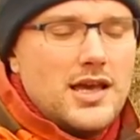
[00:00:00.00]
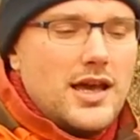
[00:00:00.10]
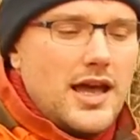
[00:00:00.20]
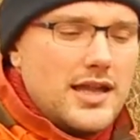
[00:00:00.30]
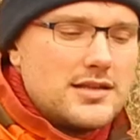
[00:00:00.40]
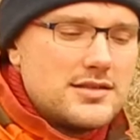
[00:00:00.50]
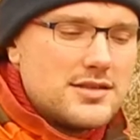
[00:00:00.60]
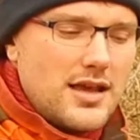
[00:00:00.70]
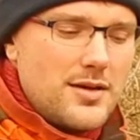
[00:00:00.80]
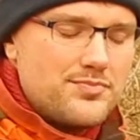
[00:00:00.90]
And
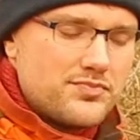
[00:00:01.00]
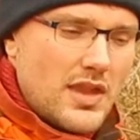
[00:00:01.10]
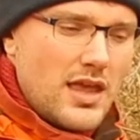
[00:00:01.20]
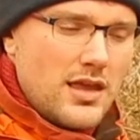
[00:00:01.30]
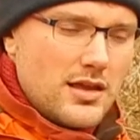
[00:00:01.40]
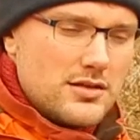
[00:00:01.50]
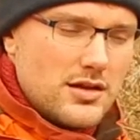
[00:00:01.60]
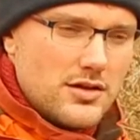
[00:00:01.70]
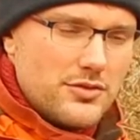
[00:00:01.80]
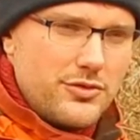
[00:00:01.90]
um,
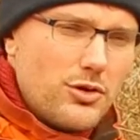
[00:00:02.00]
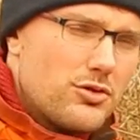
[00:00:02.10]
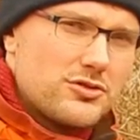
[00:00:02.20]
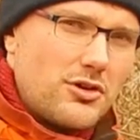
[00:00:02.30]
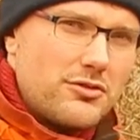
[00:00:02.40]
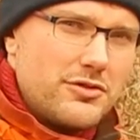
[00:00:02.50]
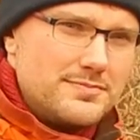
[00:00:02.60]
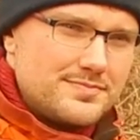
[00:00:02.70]
the fuel stove